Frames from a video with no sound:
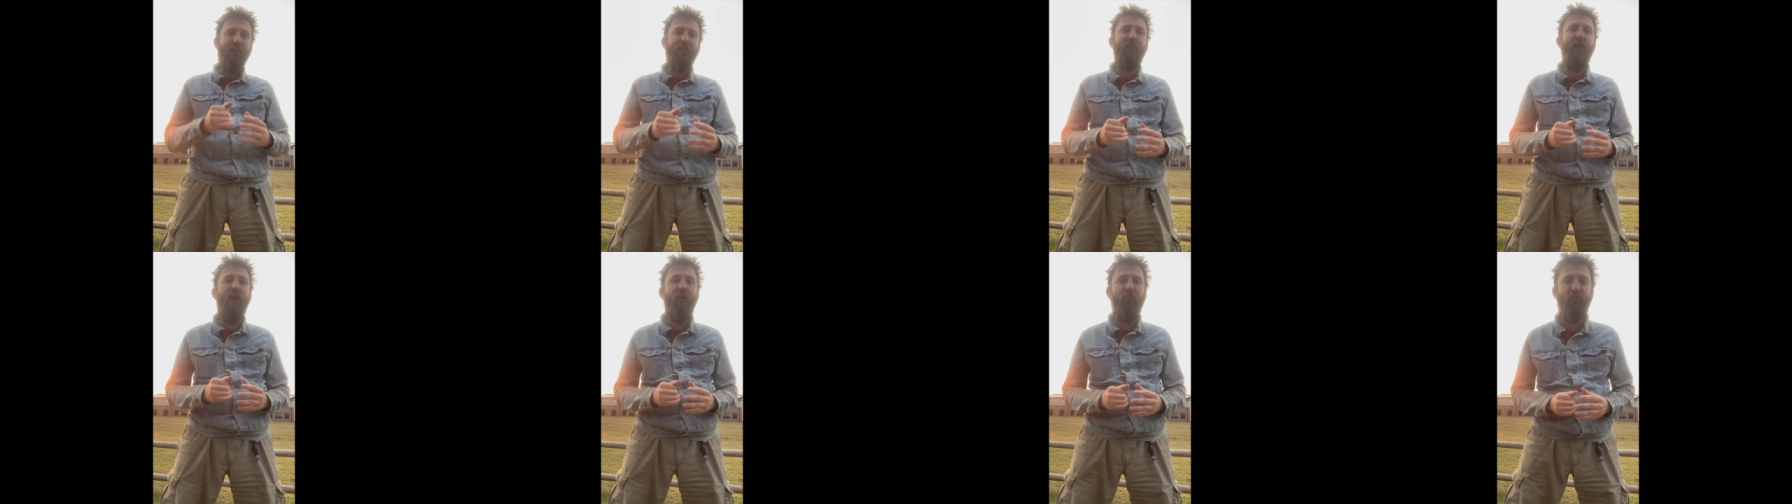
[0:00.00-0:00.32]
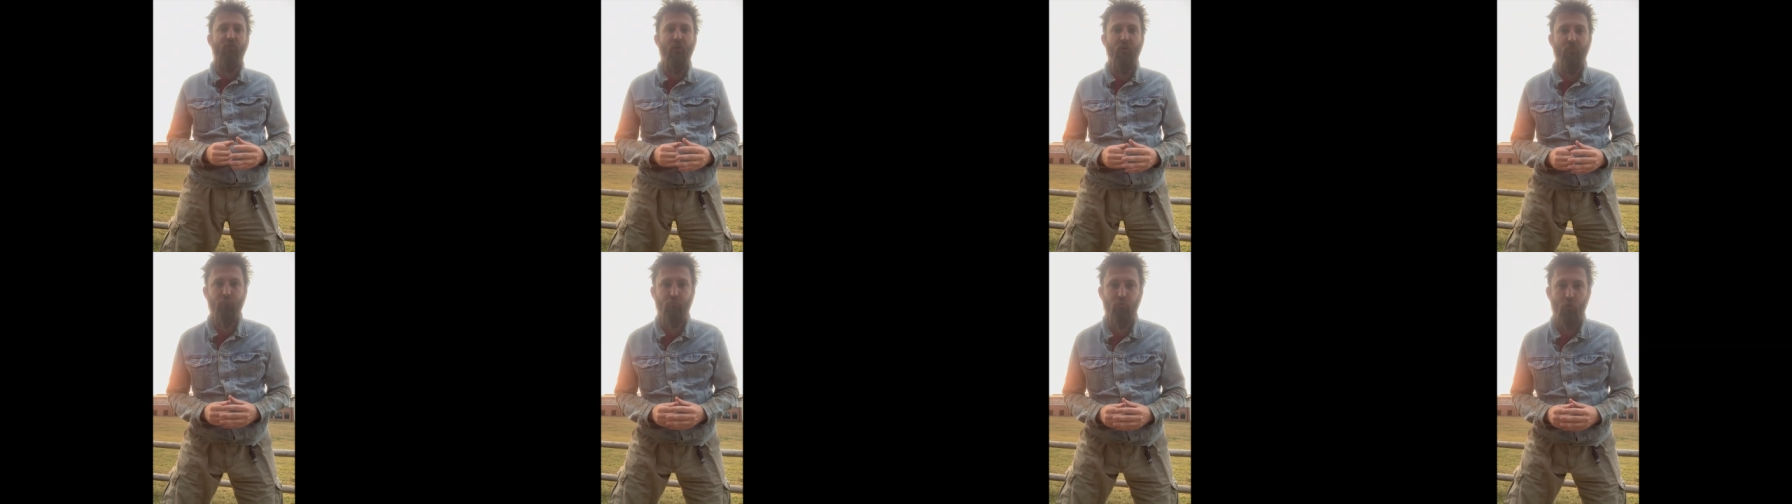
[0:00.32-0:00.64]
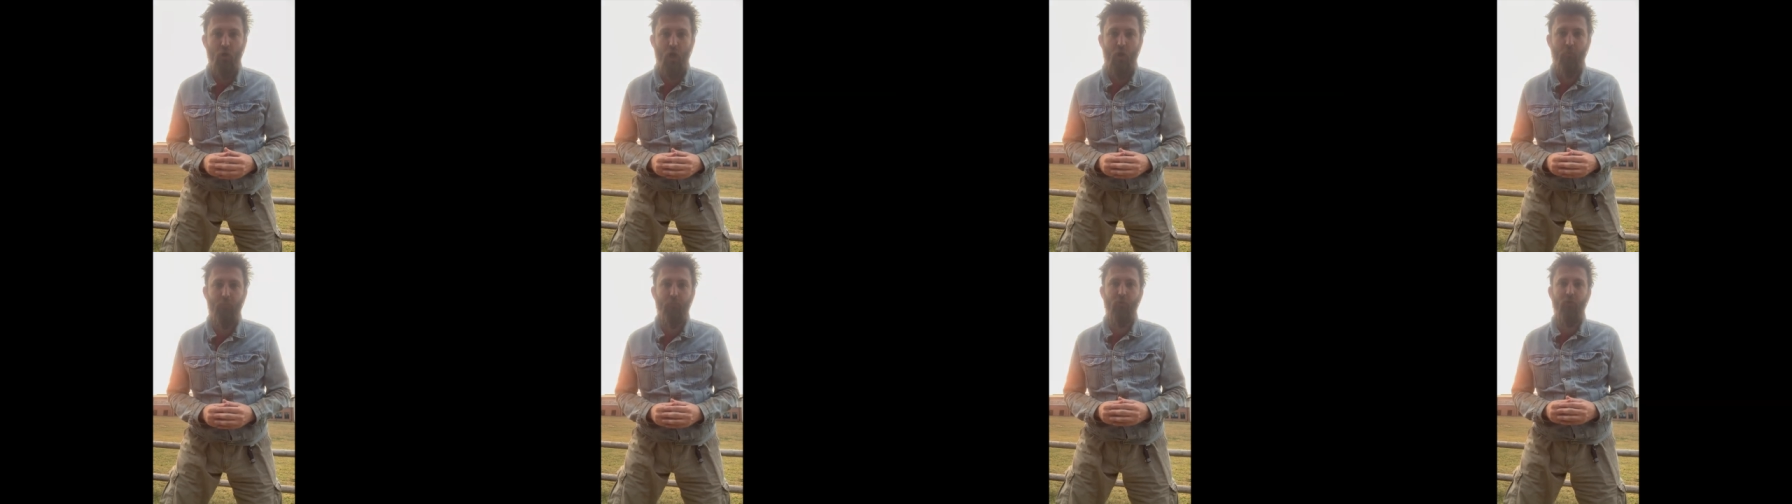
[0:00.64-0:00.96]
get them
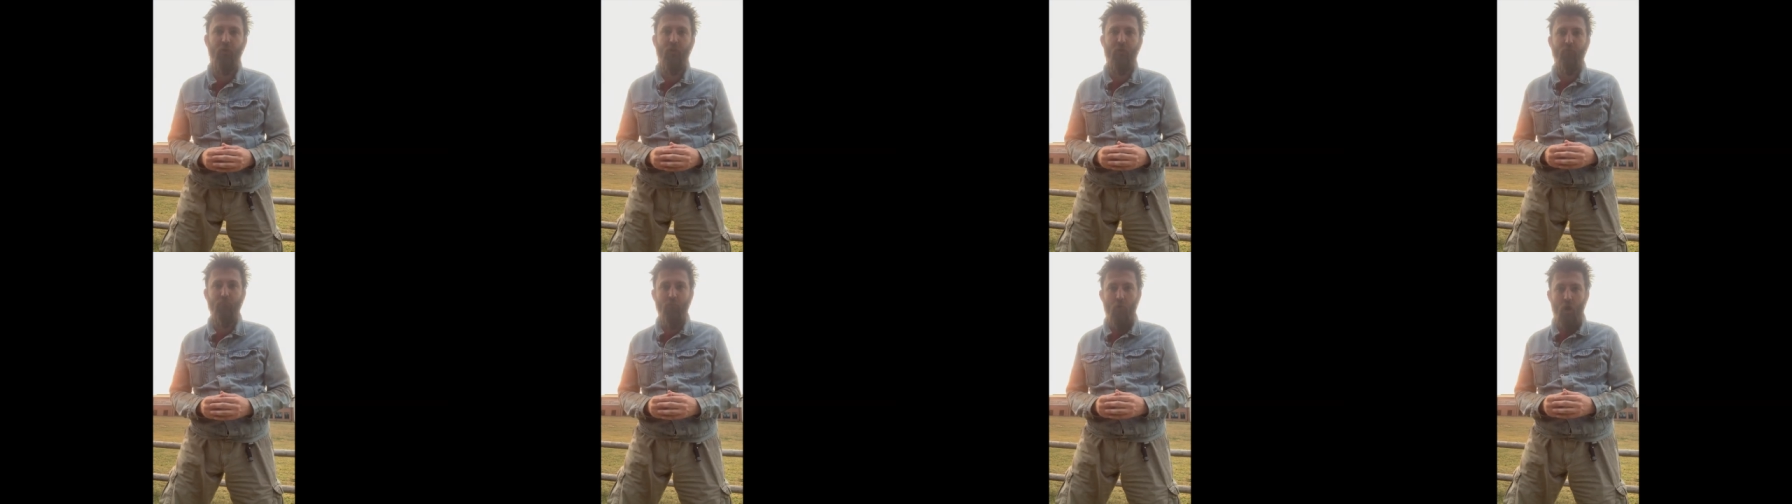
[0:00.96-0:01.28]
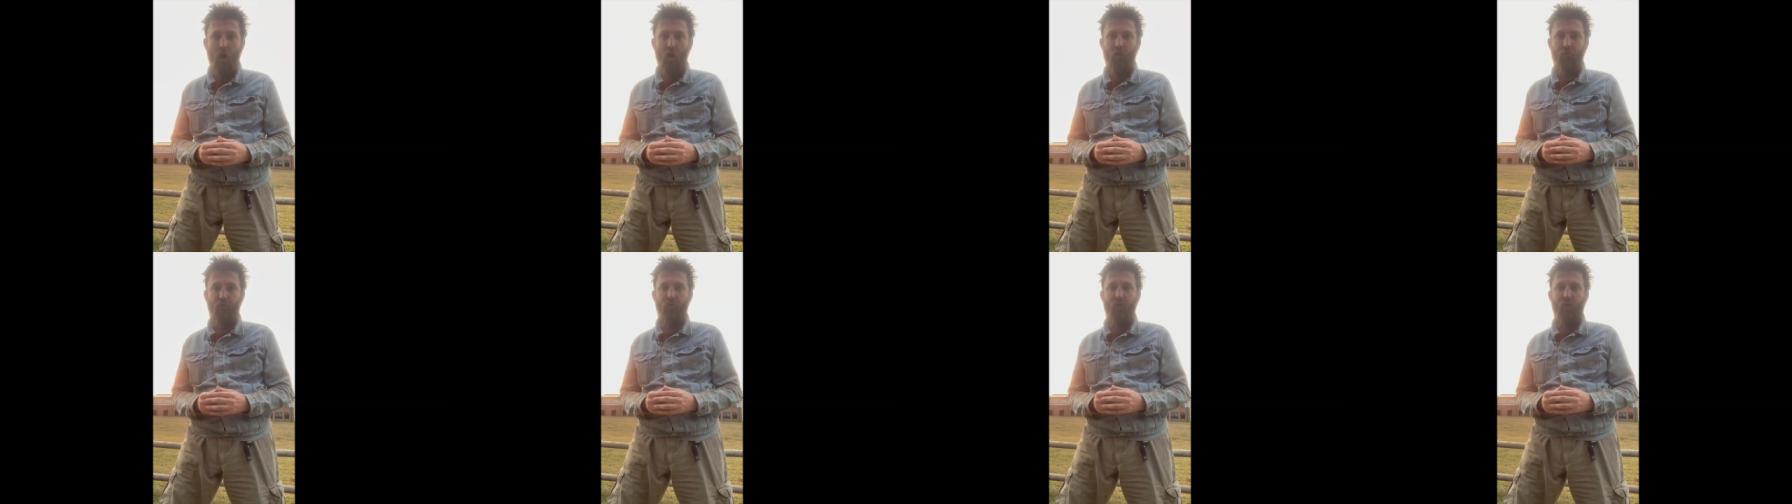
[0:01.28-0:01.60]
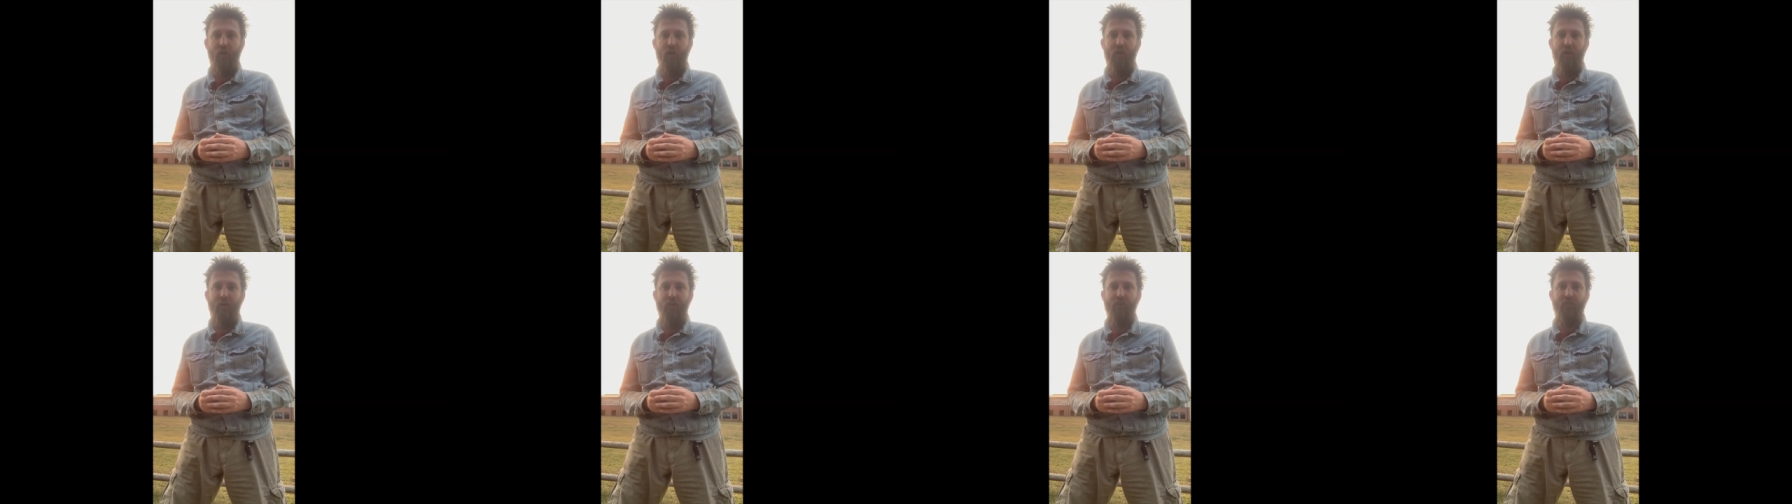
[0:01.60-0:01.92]
properly
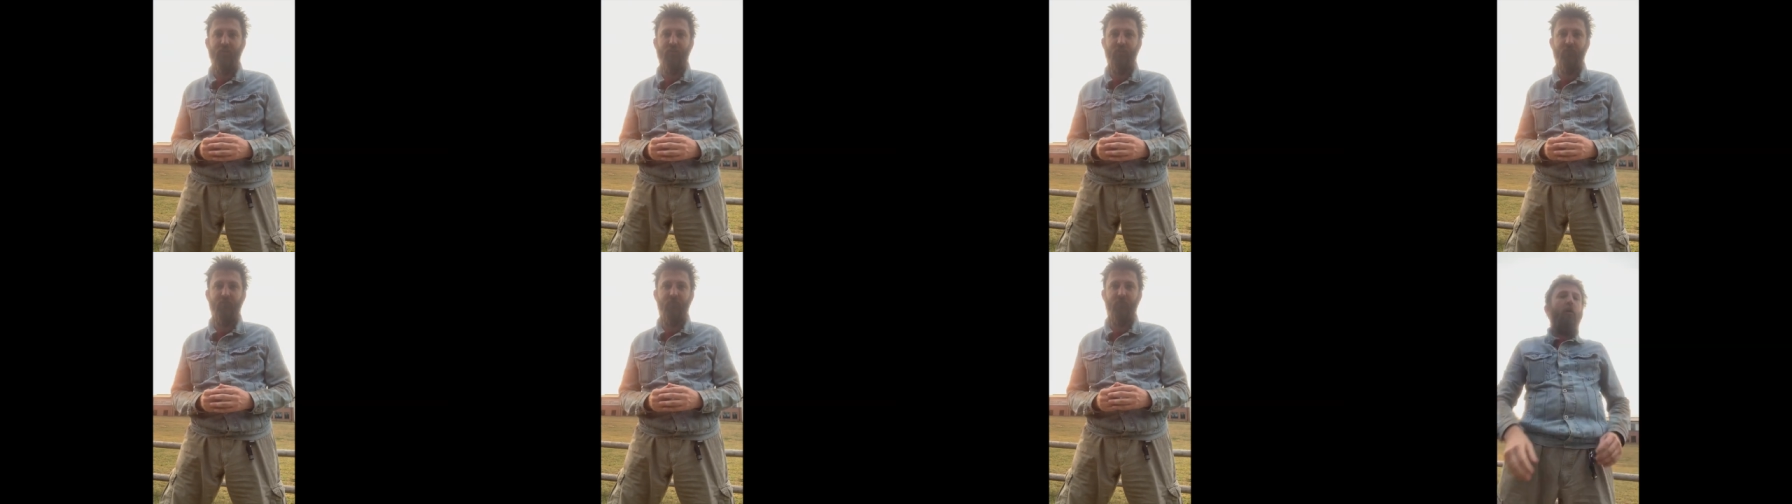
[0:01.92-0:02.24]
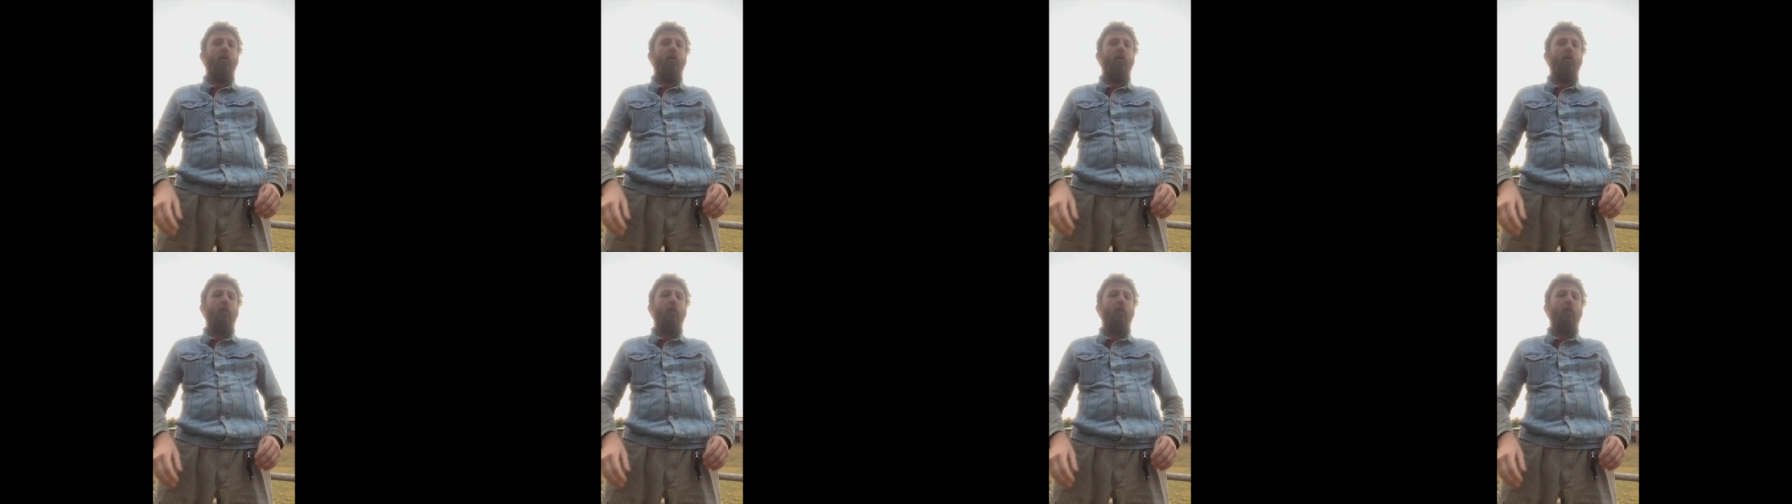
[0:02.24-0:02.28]
modernized.